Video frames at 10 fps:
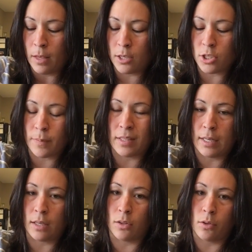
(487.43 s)
It just might
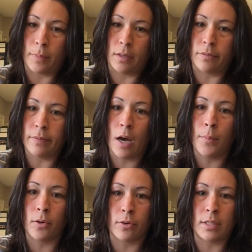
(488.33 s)
take a little bit of
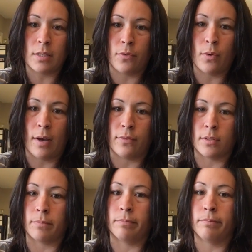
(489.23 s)
elbow grease if you have
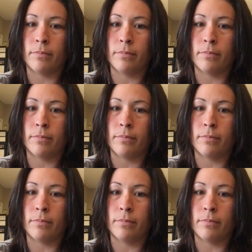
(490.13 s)
some